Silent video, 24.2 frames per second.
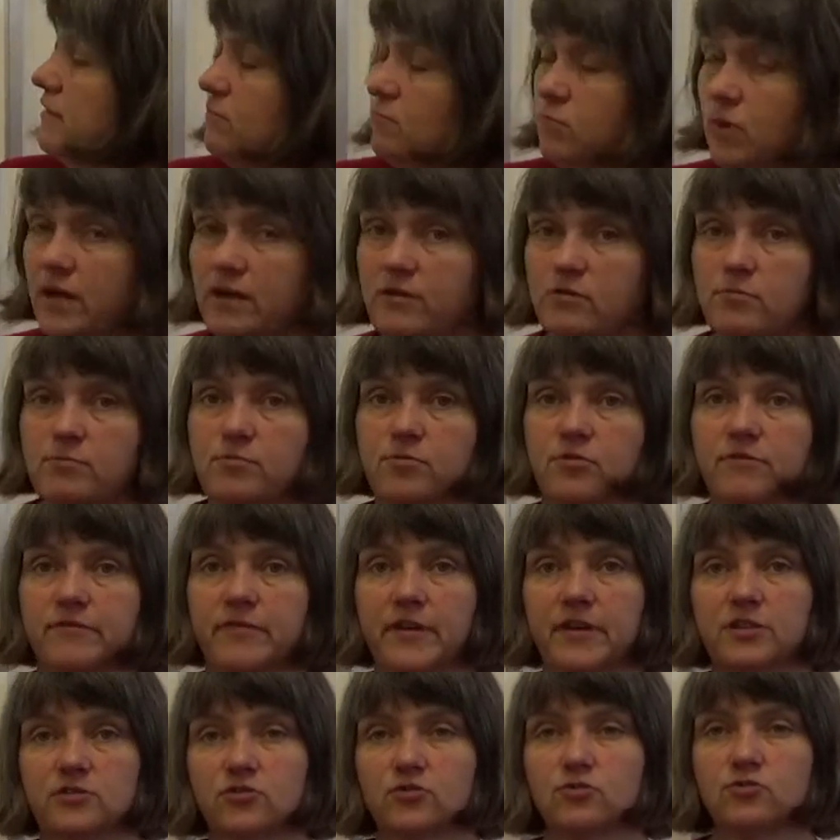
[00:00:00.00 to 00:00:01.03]
where a
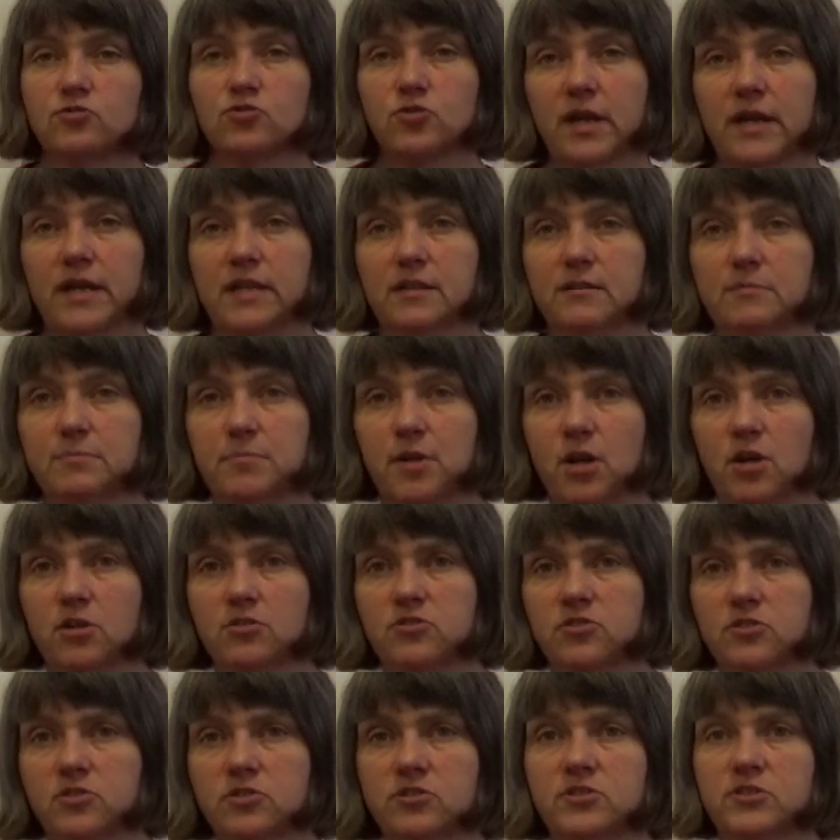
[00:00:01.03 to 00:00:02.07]
professional trader
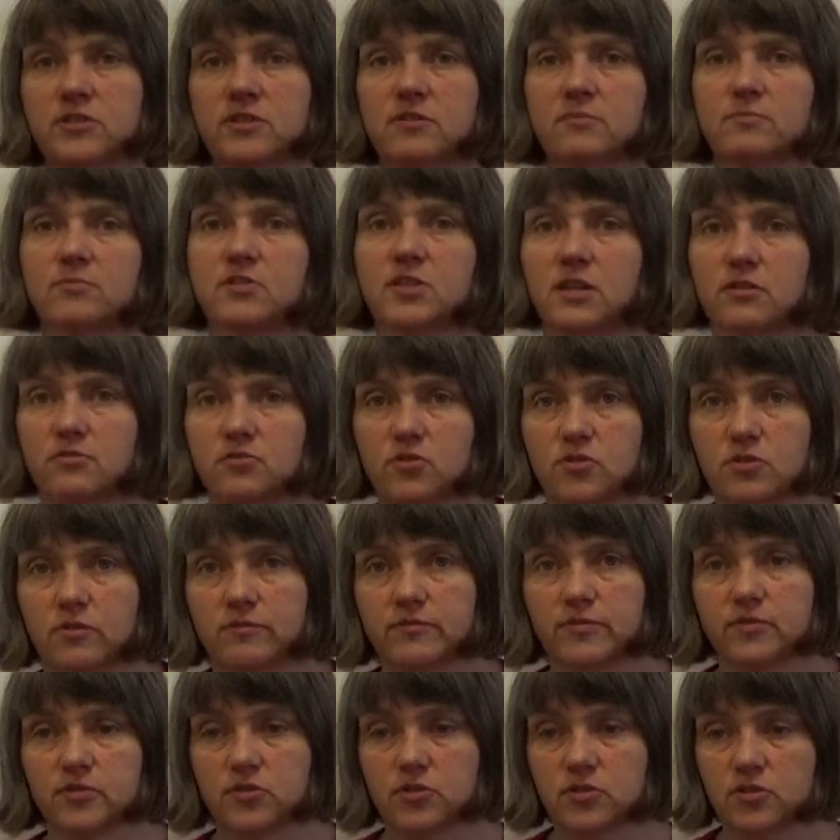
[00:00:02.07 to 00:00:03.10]
passes themselves
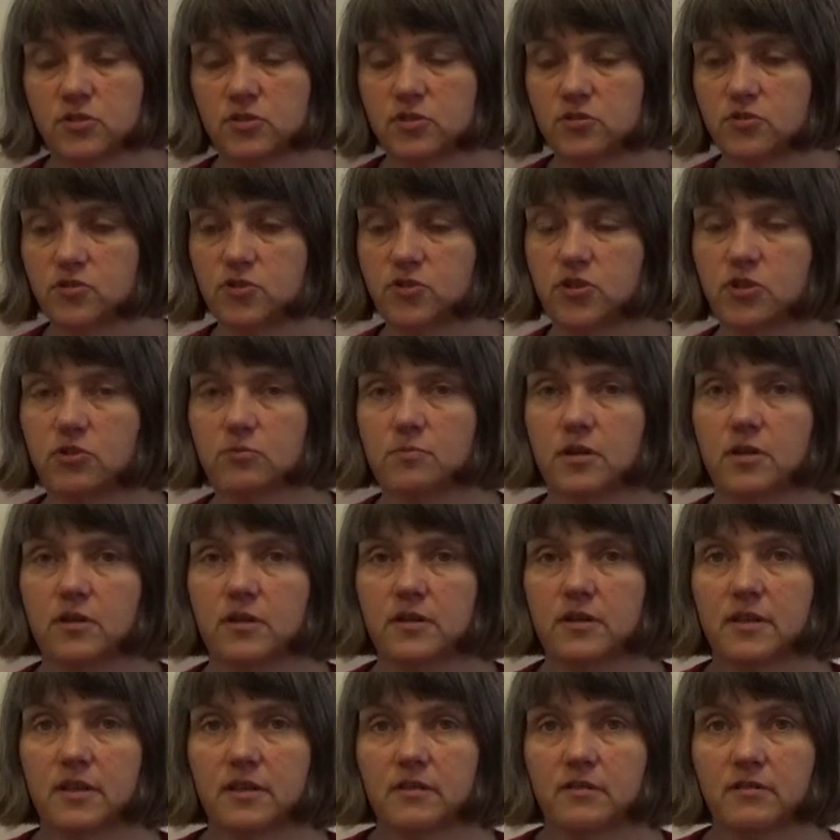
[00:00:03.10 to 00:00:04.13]
off as a consumer,
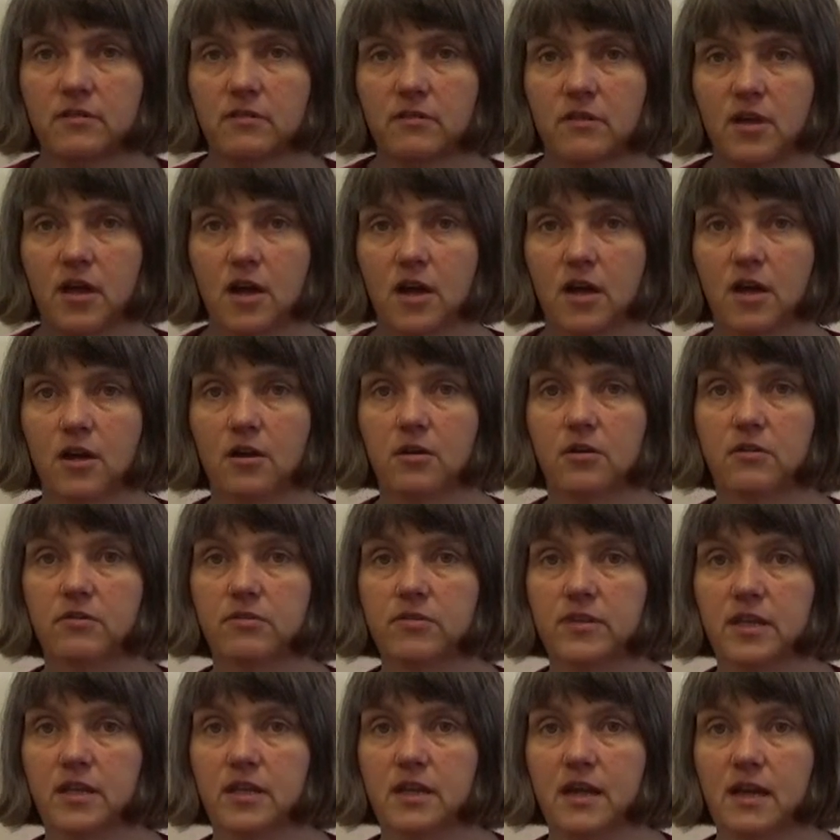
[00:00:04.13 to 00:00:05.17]
and
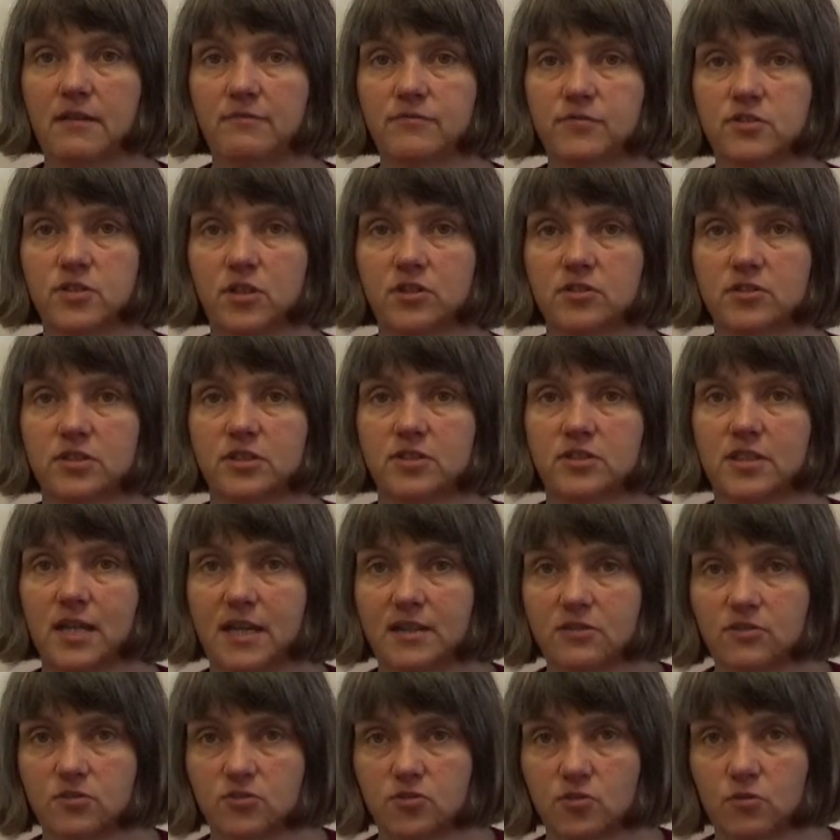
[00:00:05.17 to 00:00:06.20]
the Advertising
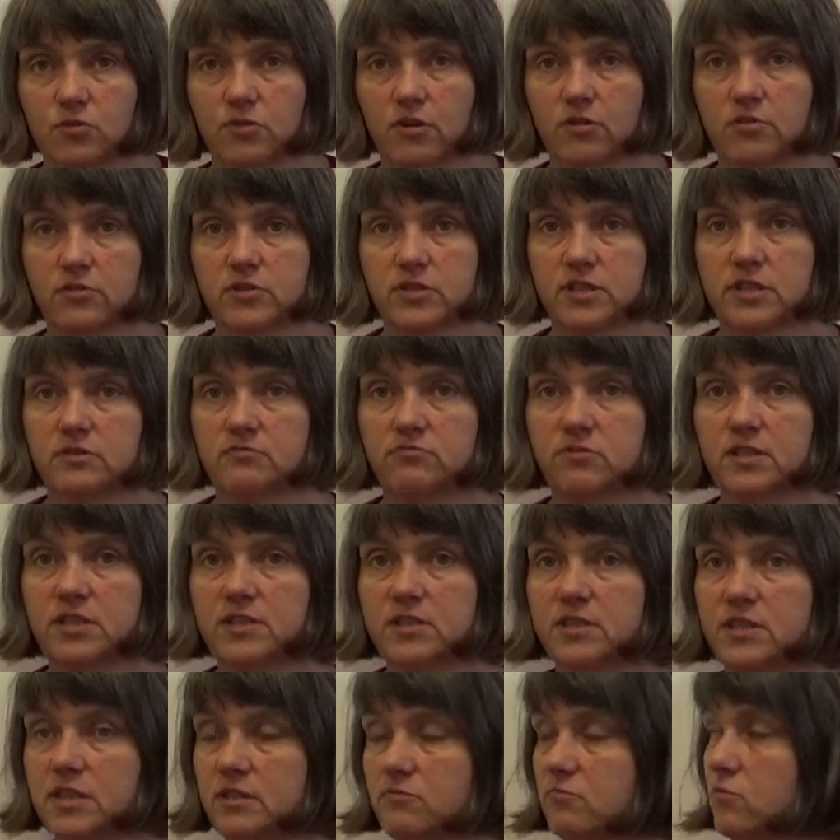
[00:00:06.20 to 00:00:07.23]
Standards Authority
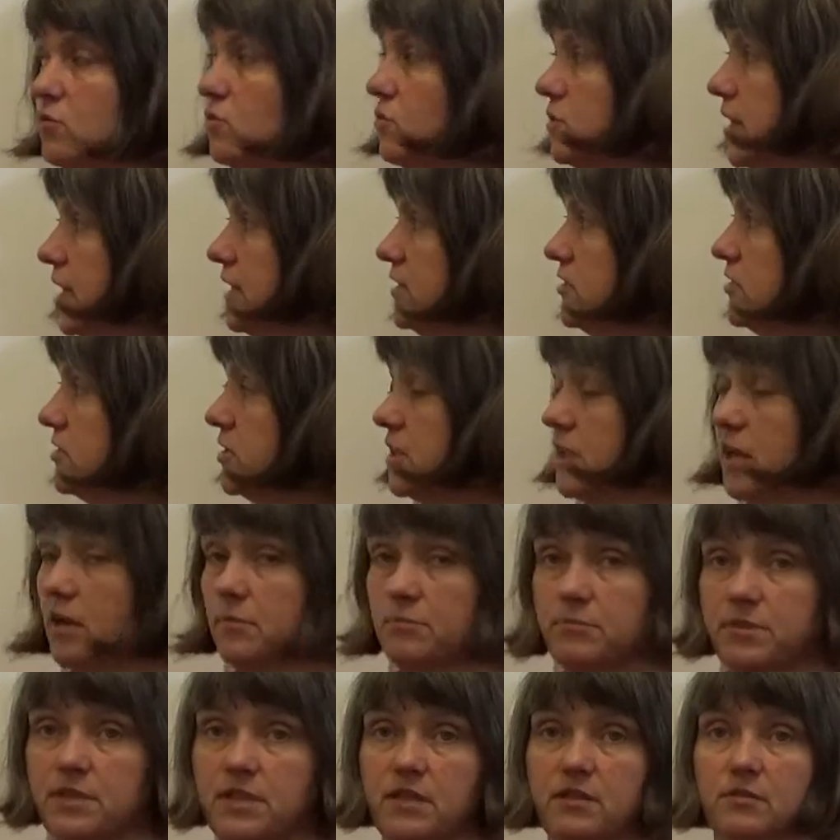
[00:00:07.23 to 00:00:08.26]
recently ruled against the
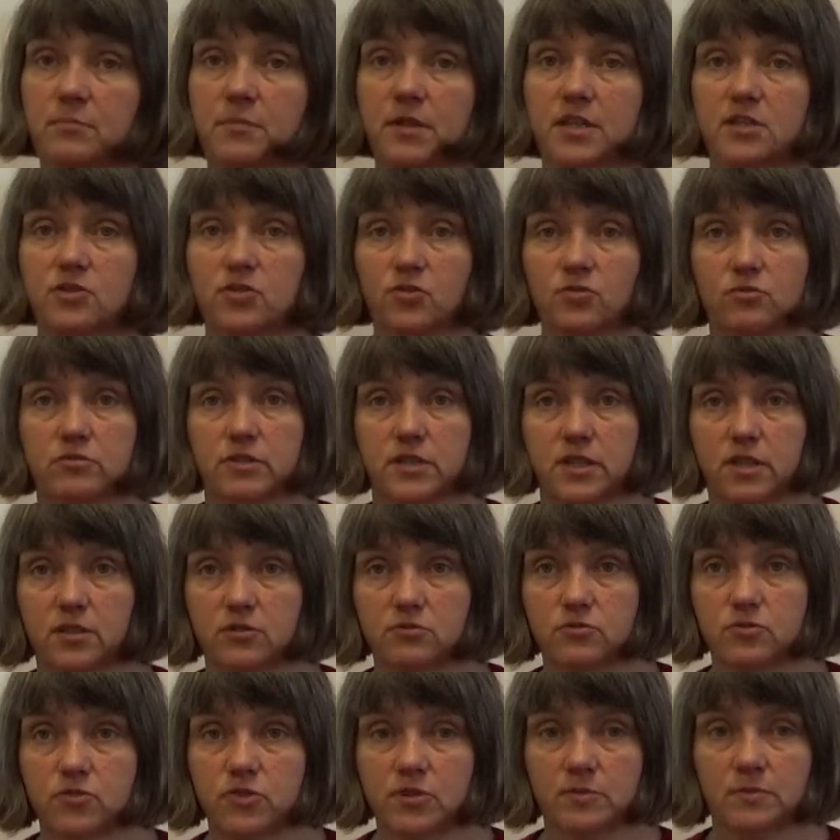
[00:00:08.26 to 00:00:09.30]
company that makes
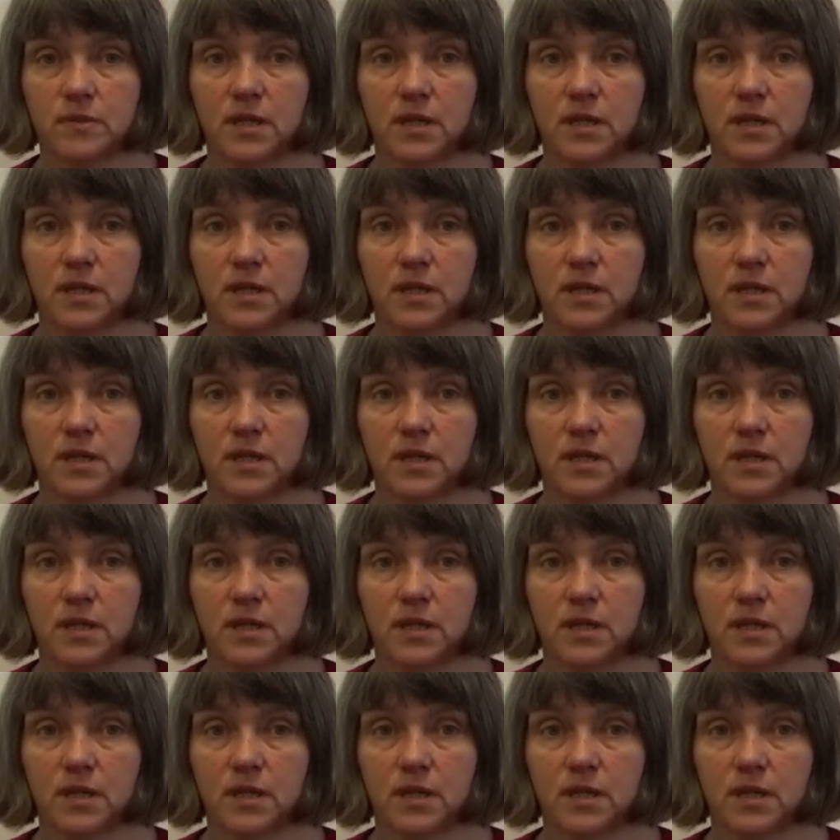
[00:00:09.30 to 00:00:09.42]
Oreos.